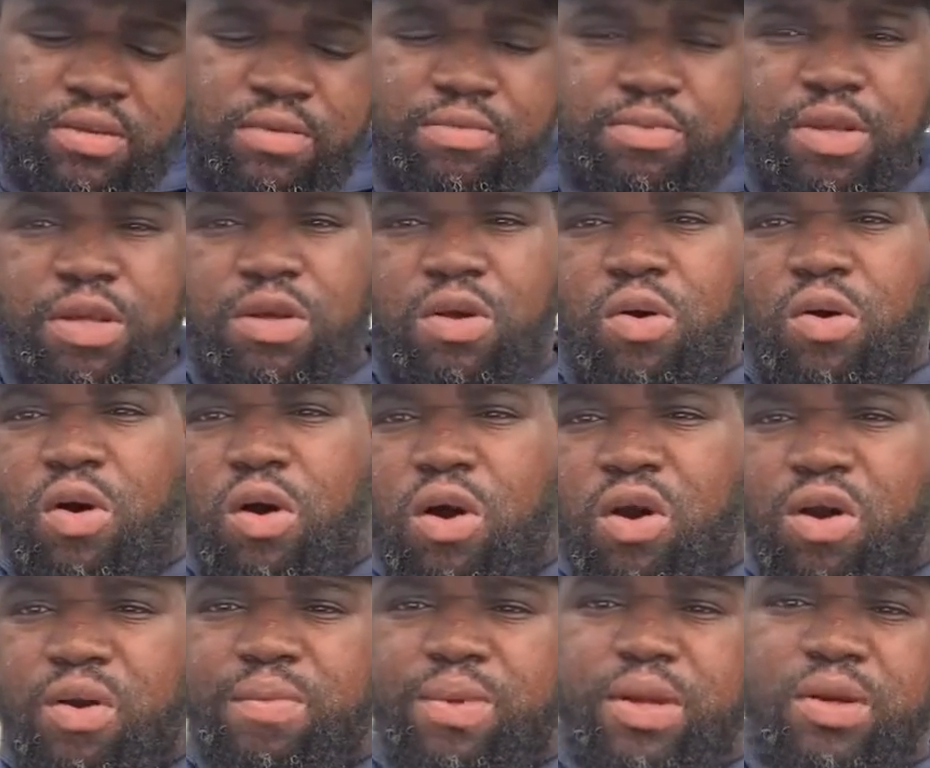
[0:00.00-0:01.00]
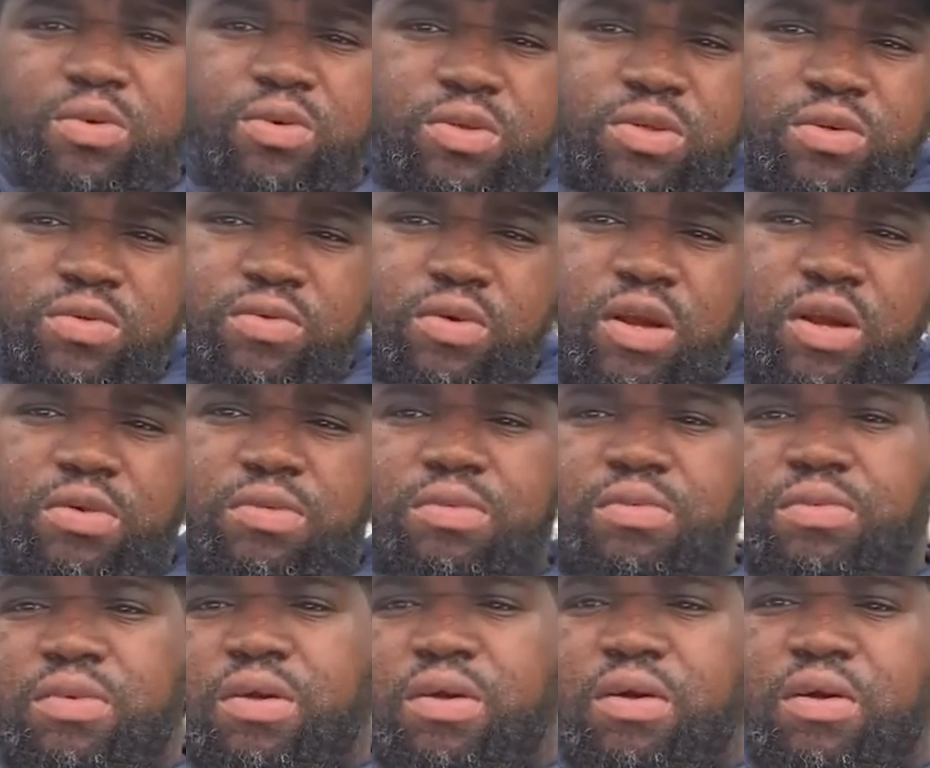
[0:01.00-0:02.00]
Miko Hardman, who's a
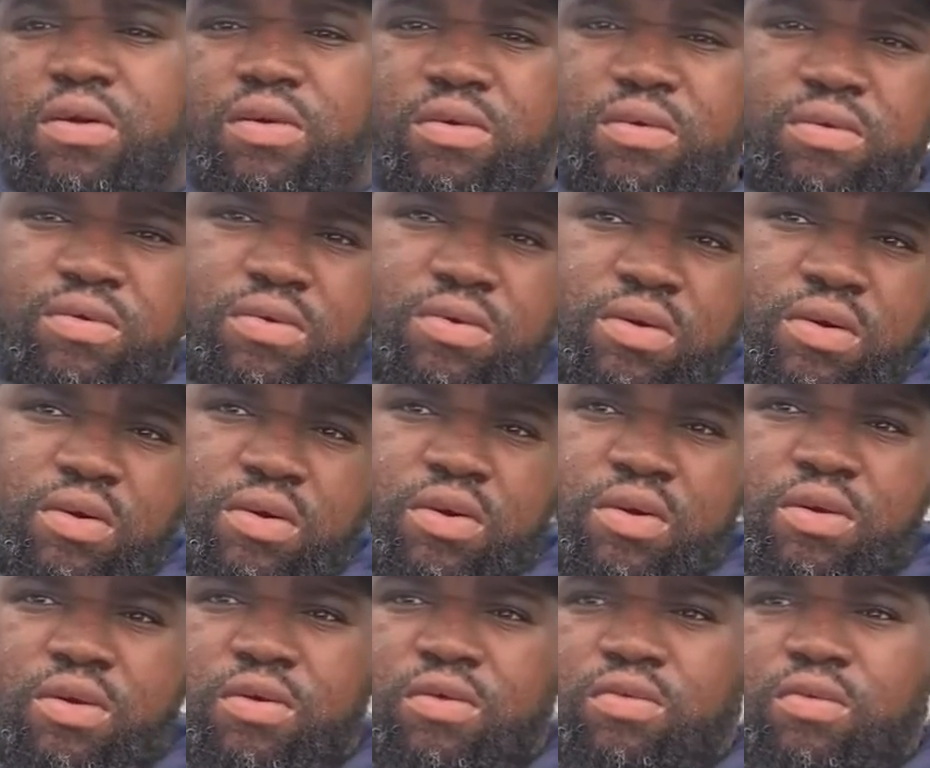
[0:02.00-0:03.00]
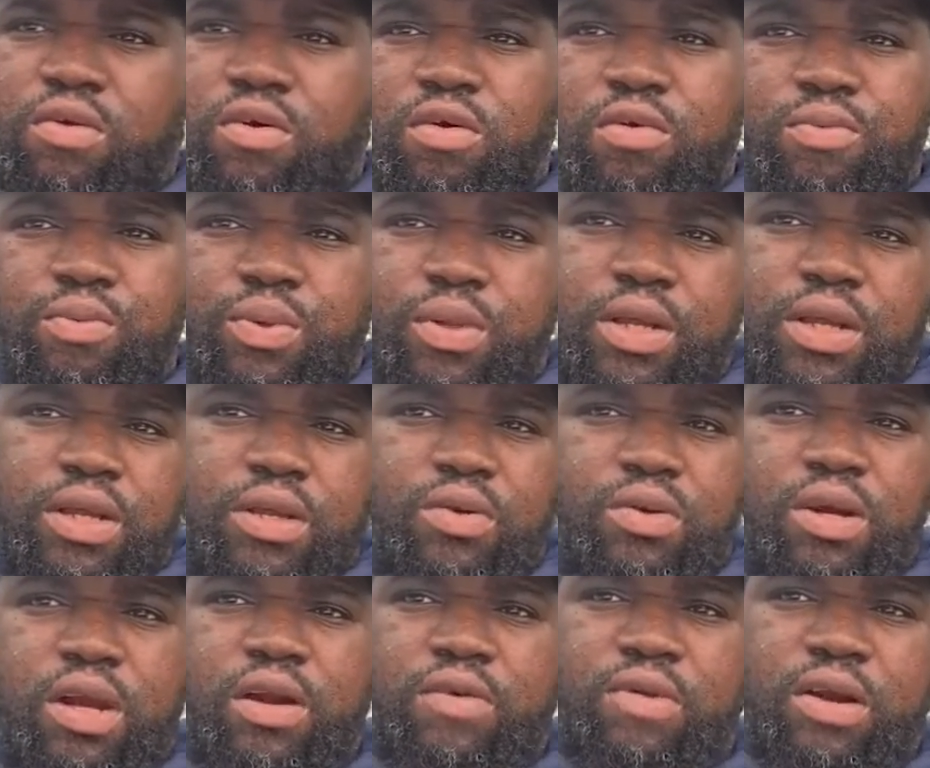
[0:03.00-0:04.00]
role player. You
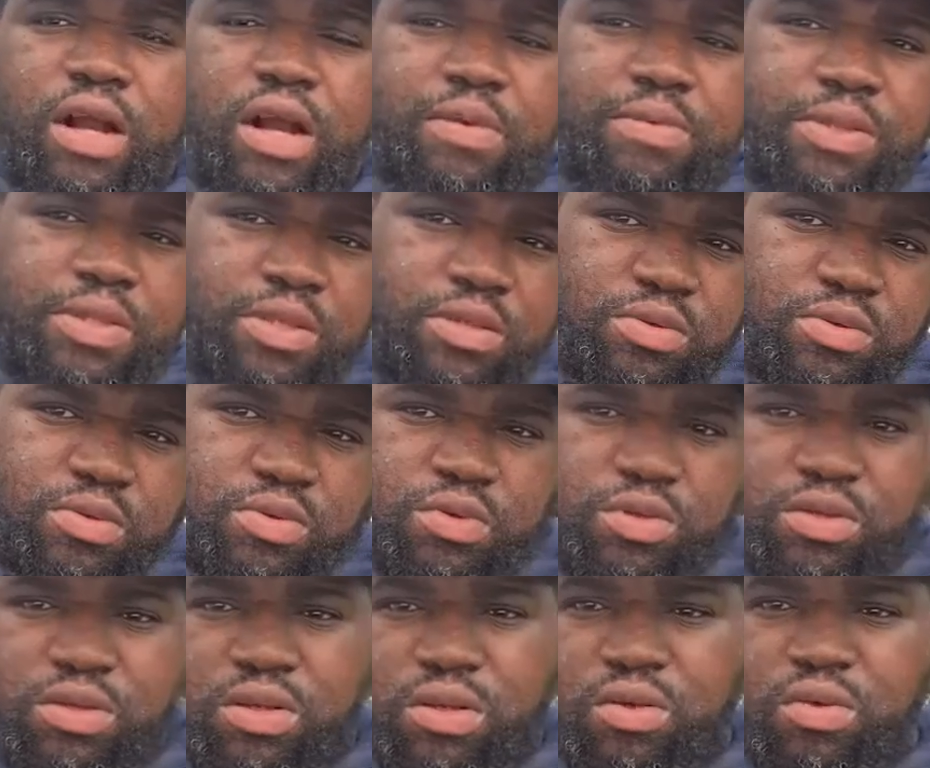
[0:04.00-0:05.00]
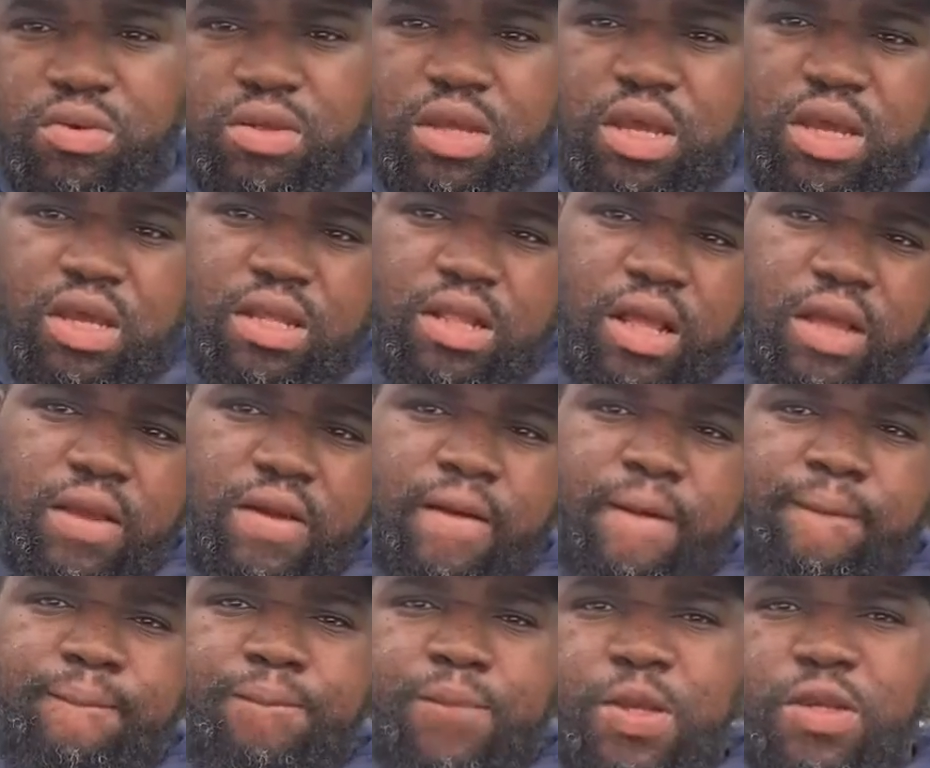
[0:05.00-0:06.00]
got Robinson, who's okay. Like,
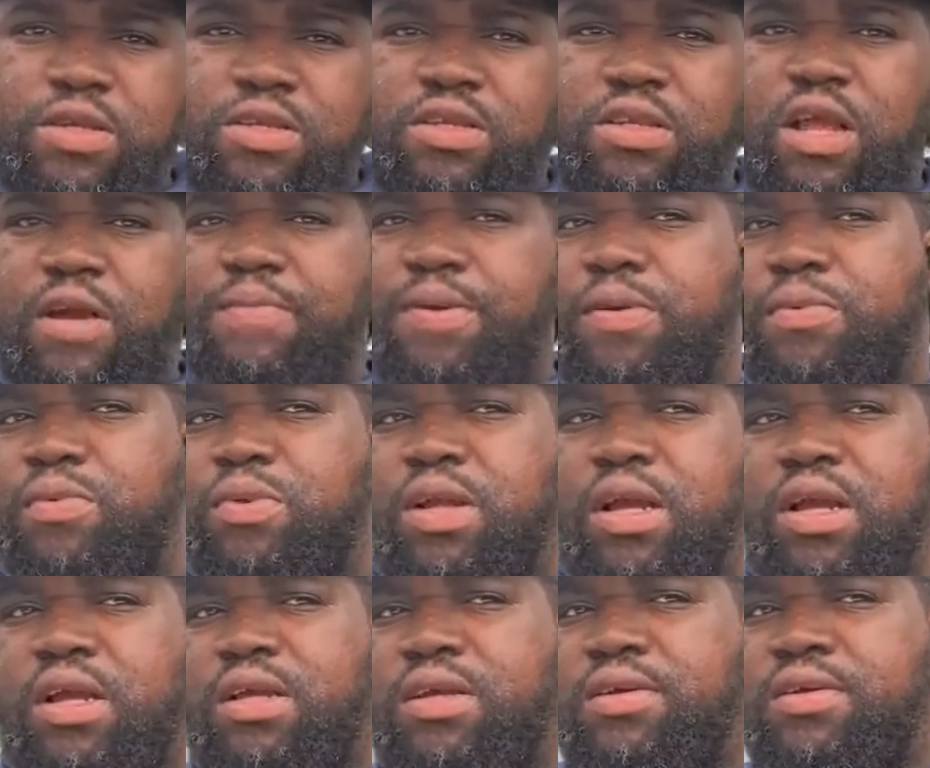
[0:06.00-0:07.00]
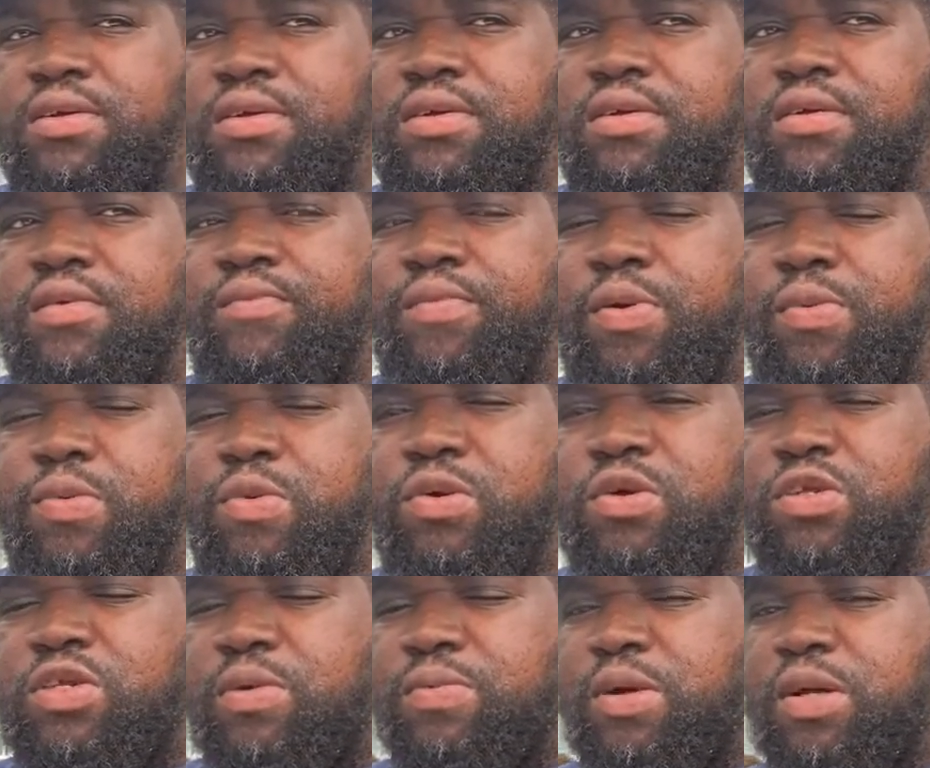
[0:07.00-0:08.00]
these are not people that people going
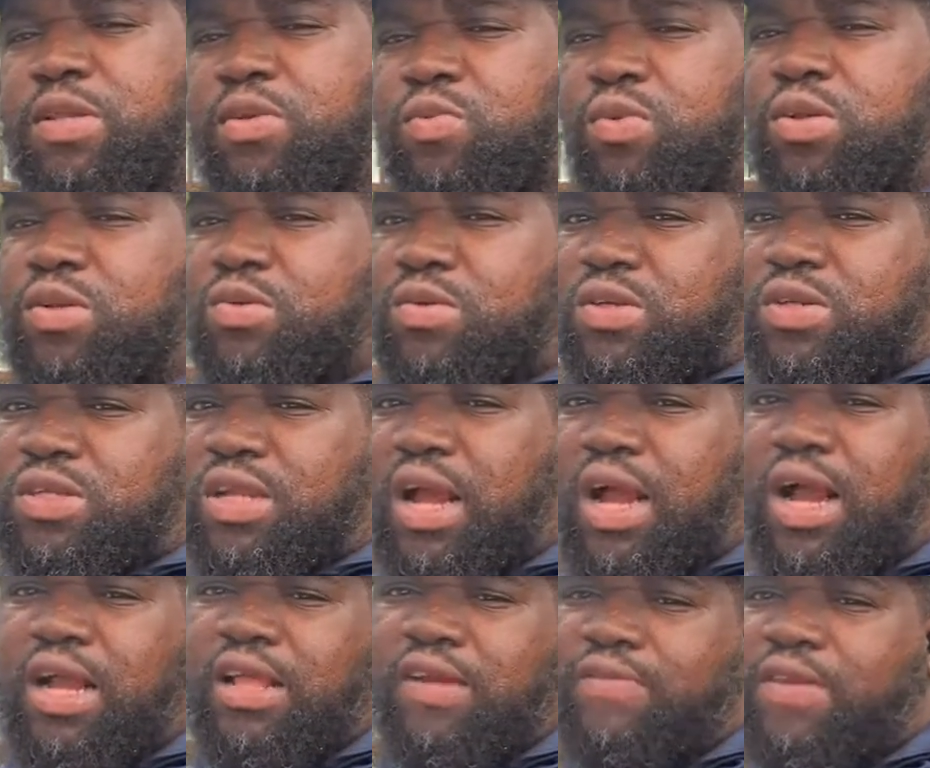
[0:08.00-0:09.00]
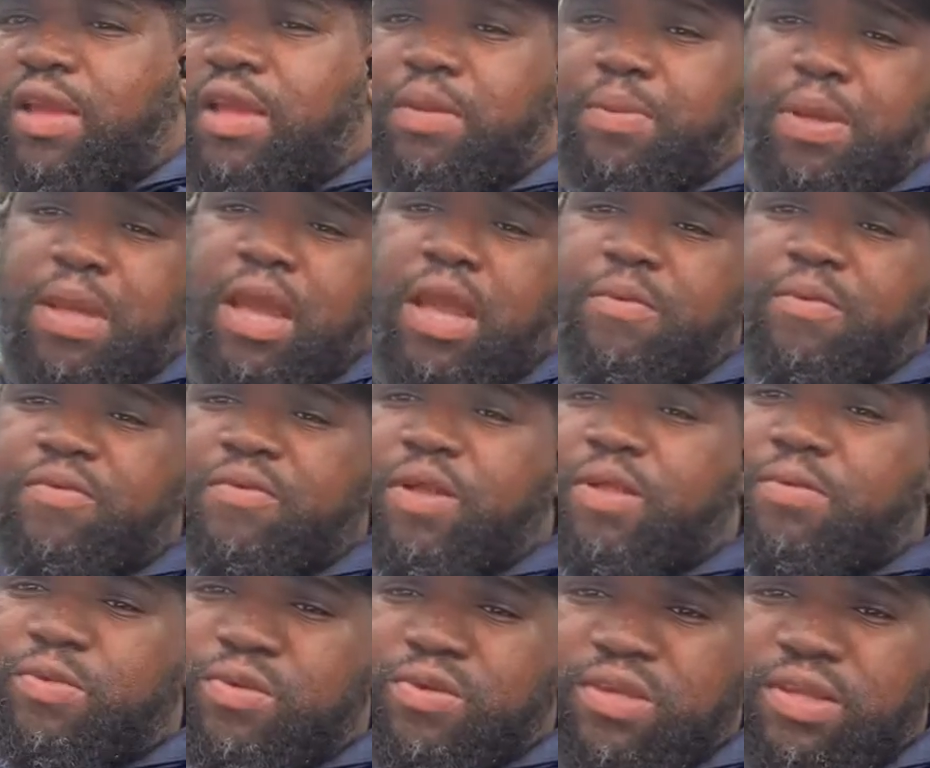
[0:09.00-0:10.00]
to jump out the window to sign if they became
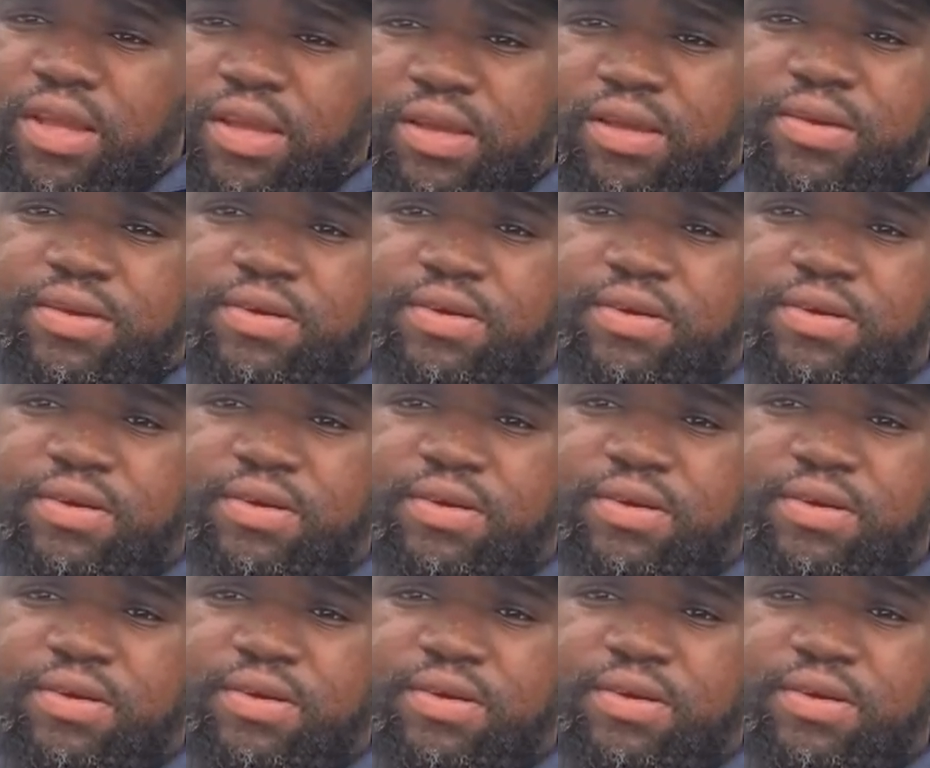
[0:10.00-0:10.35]
available today.